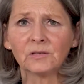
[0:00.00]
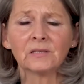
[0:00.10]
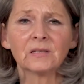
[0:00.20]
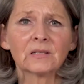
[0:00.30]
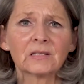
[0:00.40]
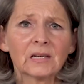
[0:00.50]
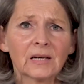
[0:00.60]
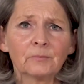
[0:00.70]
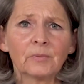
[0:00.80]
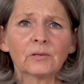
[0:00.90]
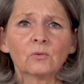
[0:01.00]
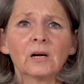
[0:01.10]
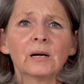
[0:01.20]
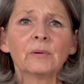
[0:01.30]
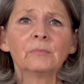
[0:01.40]
And this tooth
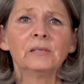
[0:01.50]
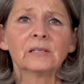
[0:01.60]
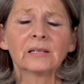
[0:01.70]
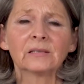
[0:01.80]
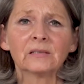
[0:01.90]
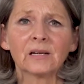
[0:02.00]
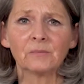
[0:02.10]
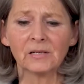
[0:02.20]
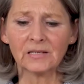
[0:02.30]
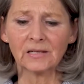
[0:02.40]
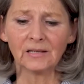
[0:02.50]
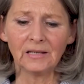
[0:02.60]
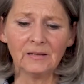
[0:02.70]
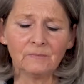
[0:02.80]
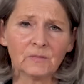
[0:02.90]
panorama picture showed at the
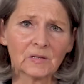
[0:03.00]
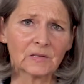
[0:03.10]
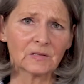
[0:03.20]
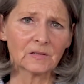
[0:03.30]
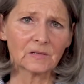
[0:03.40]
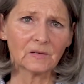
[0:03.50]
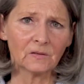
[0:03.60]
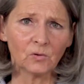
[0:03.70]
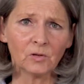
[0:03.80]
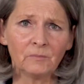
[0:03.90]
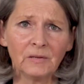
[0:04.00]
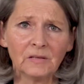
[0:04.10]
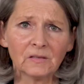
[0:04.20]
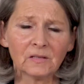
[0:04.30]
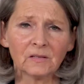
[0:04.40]
time that the young
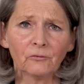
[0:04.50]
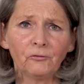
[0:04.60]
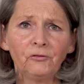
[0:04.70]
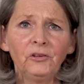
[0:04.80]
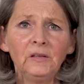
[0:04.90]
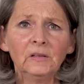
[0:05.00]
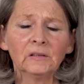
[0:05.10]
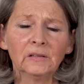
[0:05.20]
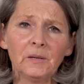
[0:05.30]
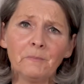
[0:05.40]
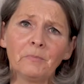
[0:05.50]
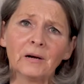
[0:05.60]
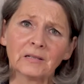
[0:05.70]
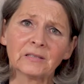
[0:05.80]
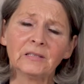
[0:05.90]
girl had 4 impacted
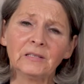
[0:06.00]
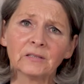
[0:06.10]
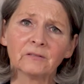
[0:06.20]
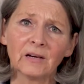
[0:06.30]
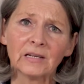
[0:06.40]
wisdom teeth.